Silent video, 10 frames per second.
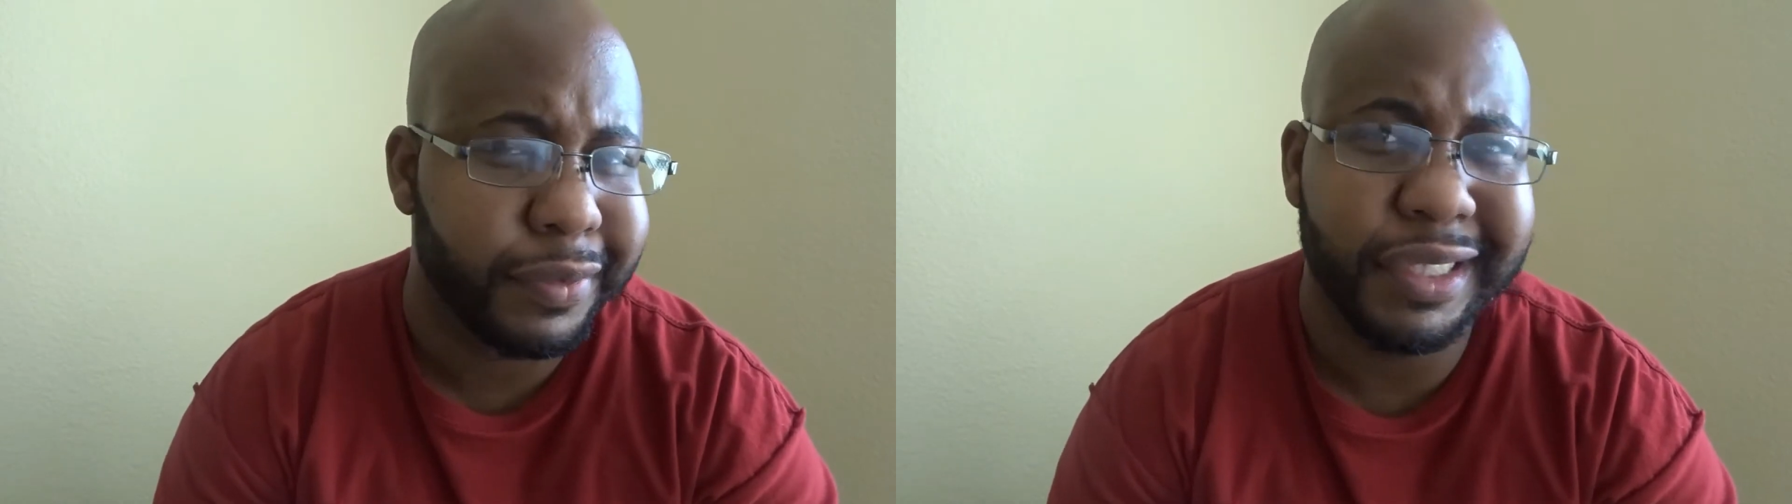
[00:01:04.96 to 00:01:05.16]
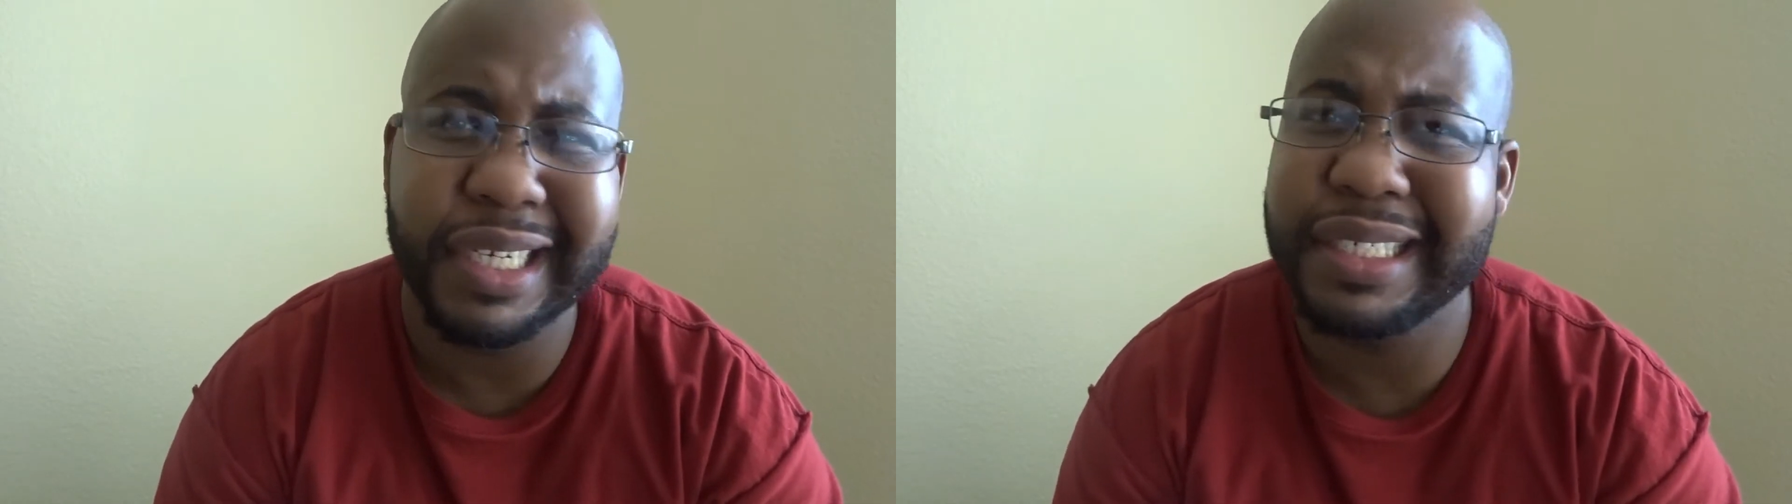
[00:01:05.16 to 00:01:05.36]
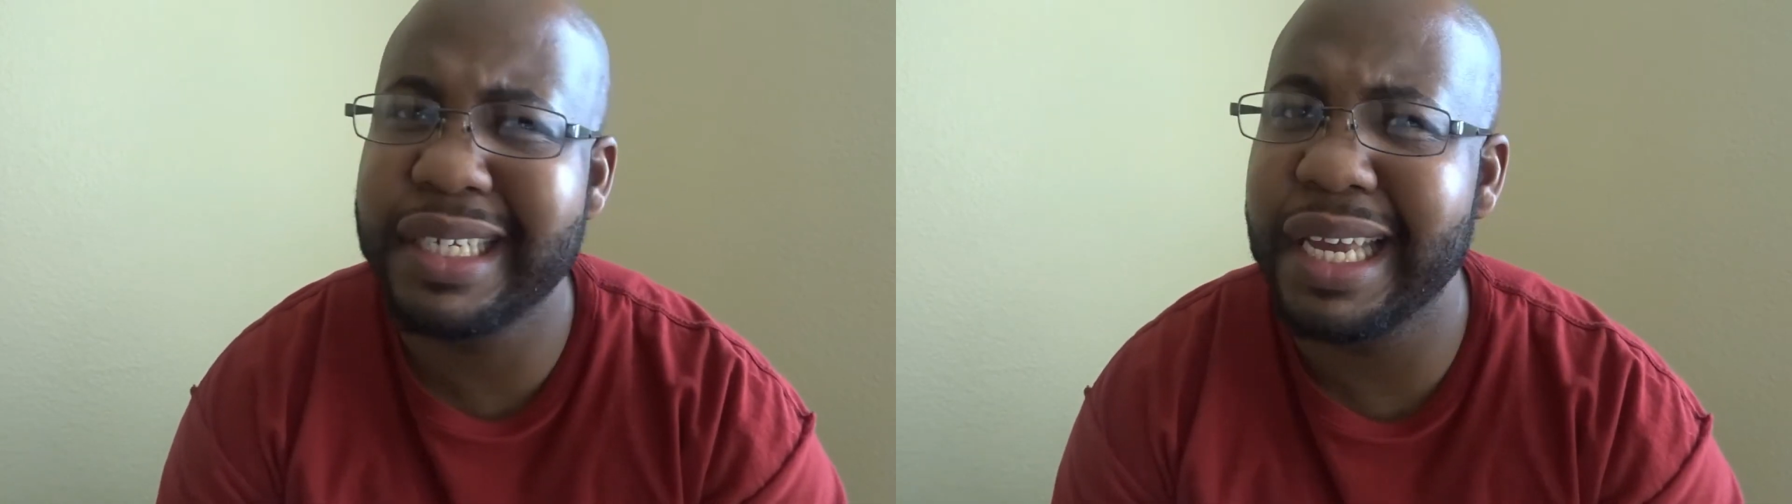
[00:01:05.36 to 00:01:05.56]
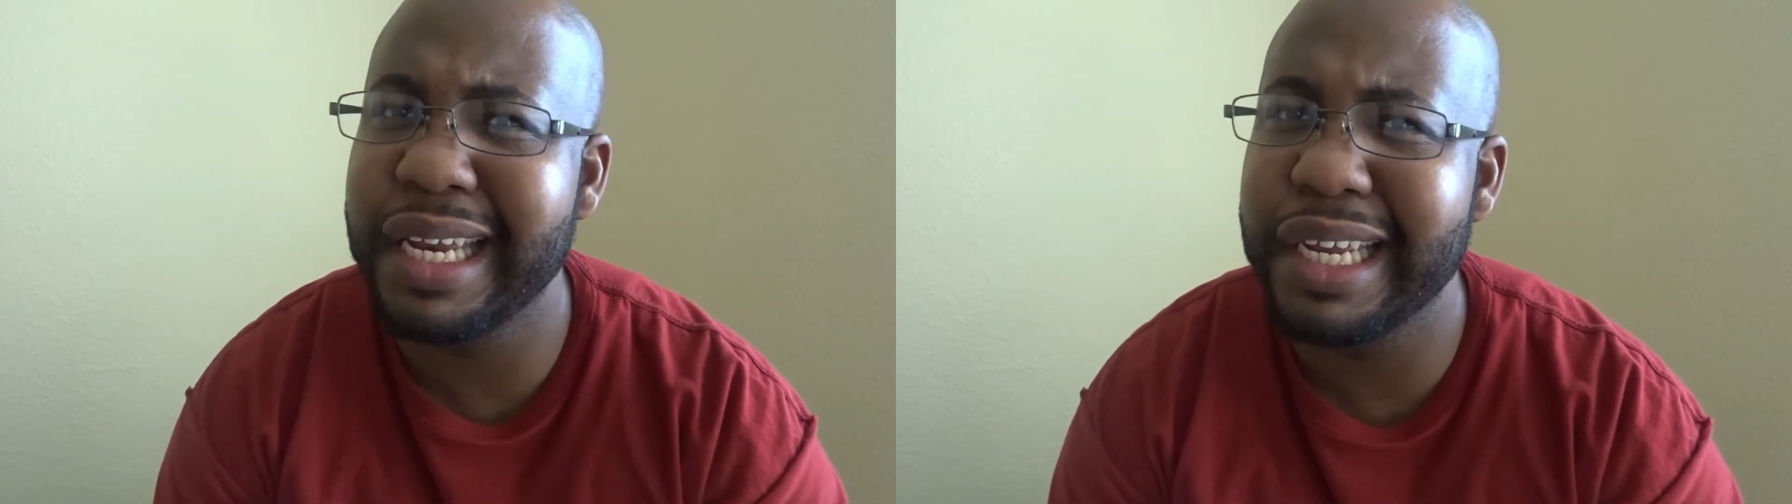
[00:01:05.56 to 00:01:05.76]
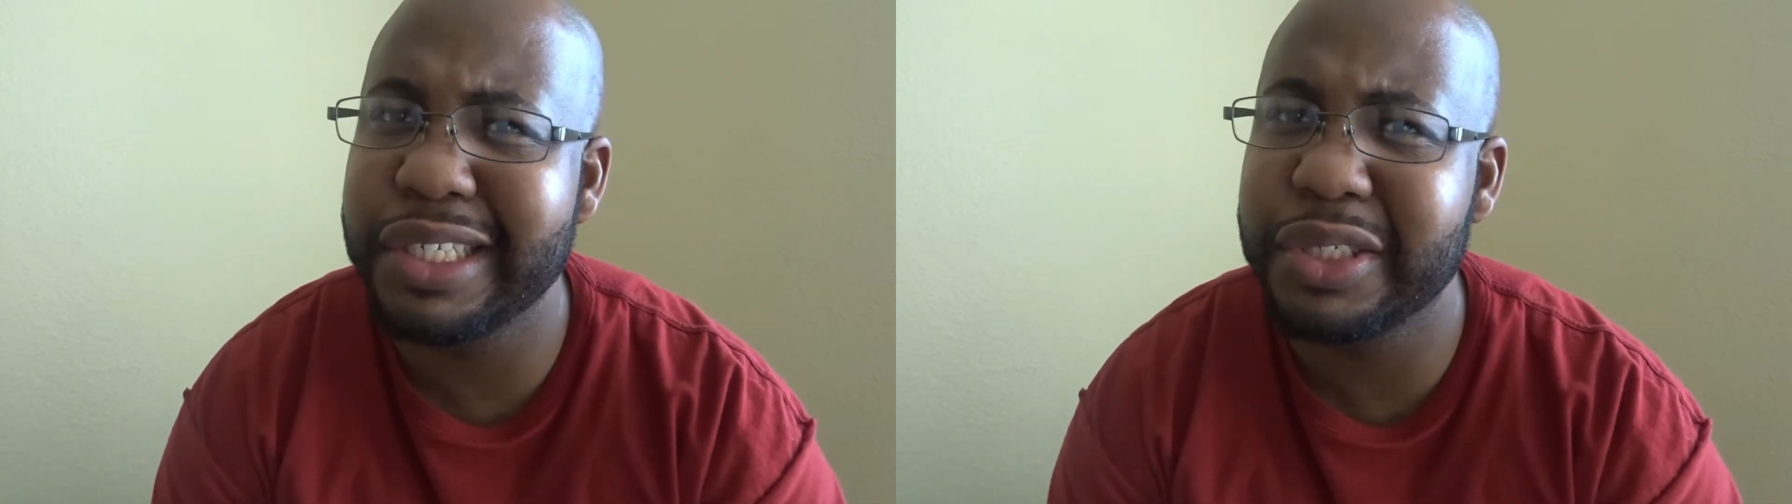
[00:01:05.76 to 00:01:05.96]
just
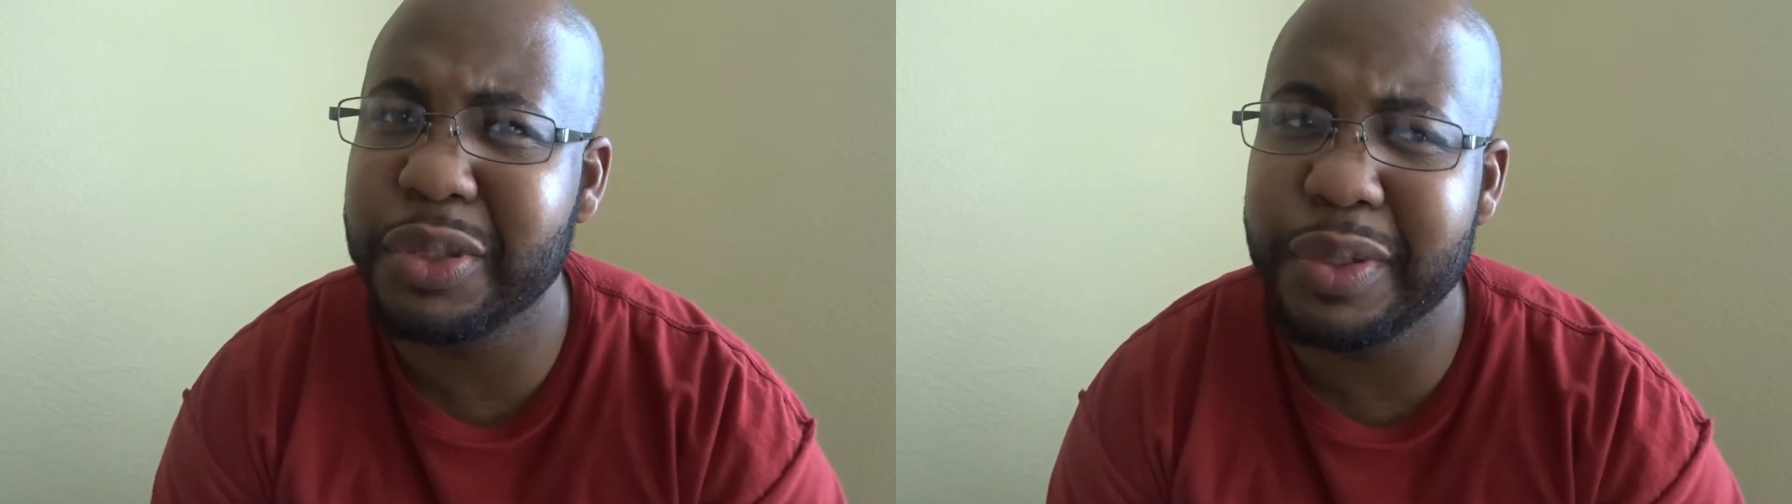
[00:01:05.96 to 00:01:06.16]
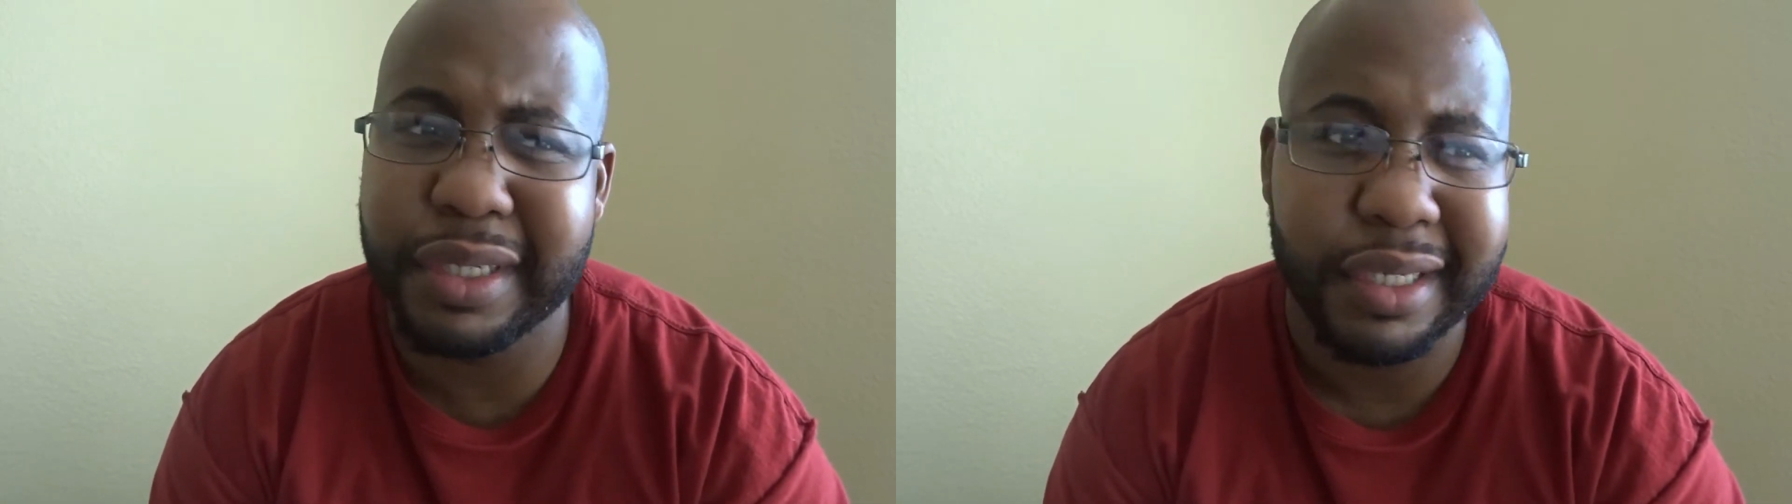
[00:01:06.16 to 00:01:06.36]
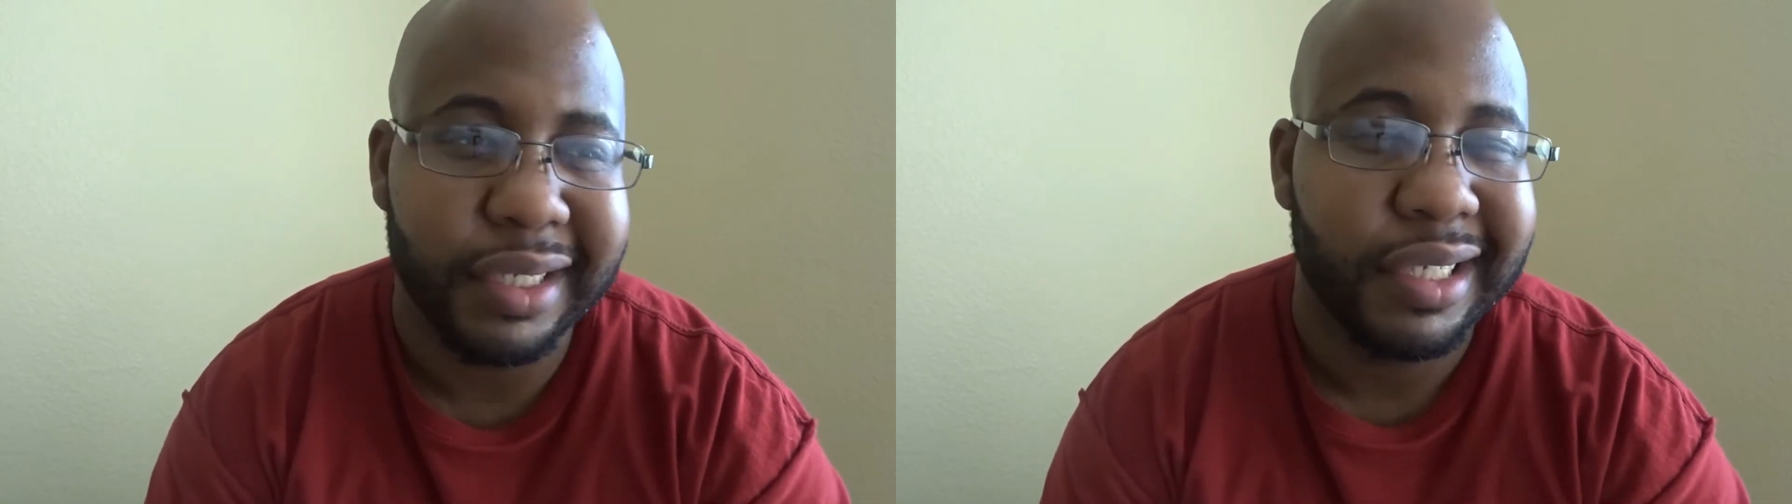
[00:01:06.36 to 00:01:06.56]
getting into it.